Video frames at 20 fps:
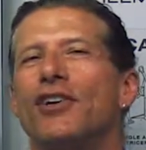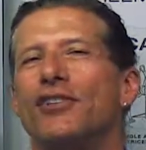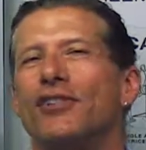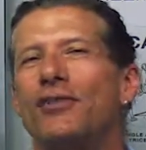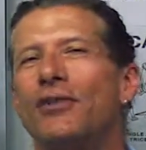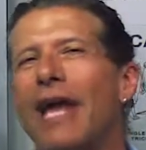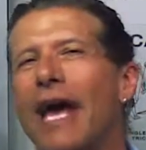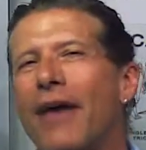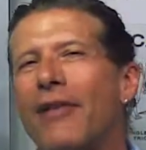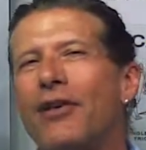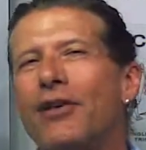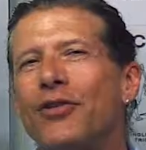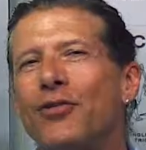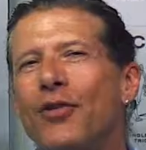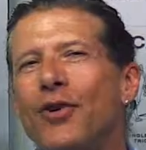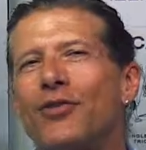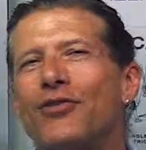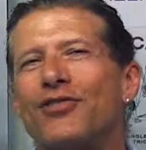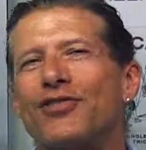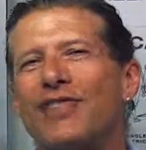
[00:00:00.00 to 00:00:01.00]
So now that
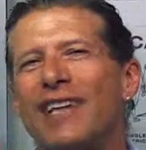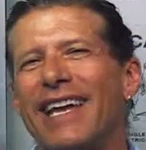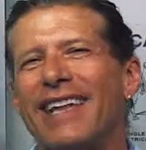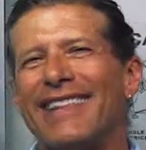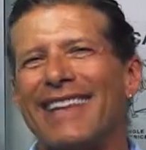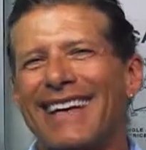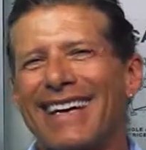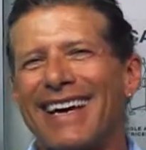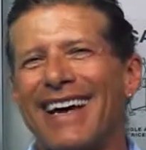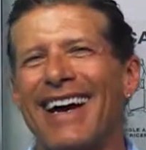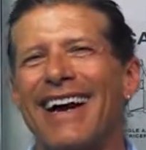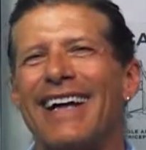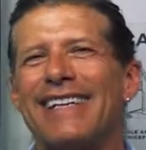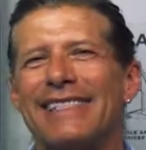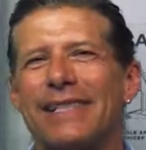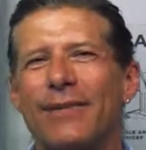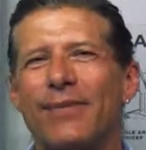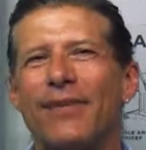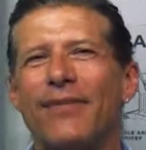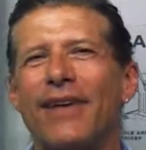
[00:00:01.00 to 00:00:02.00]
you understand the
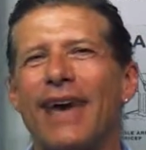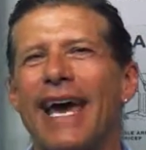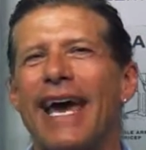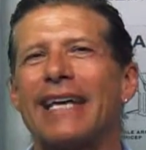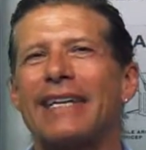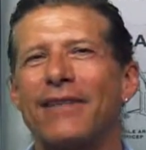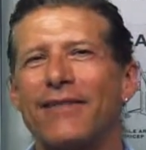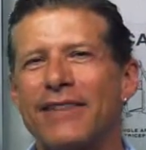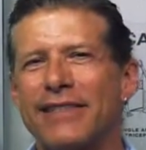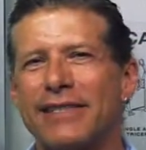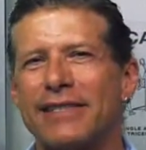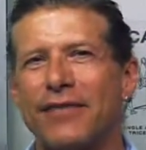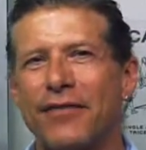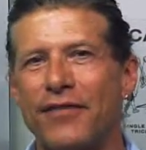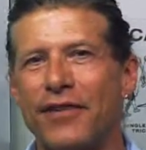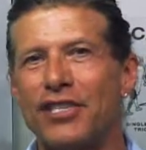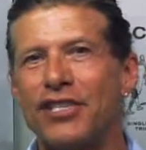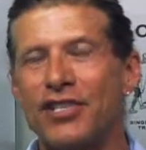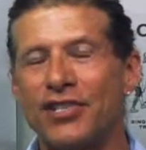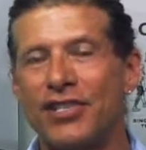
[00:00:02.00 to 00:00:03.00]
concept of active
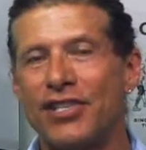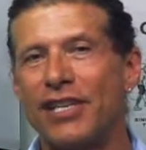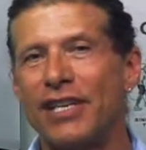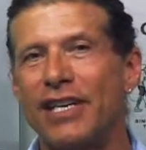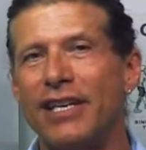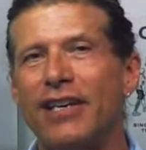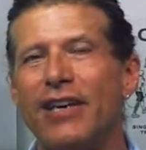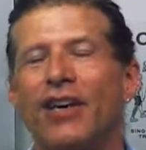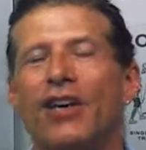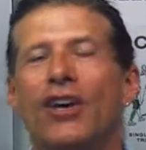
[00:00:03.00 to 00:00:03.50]
insufficiency,